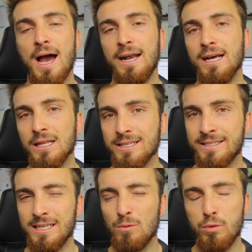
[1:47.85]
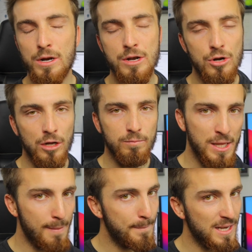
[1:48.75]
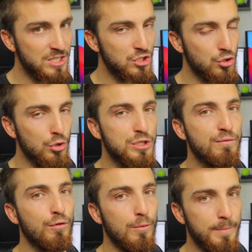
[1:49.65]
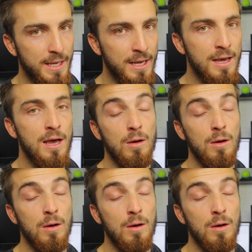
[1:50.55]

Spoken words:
an LLC would not be the best choice for me,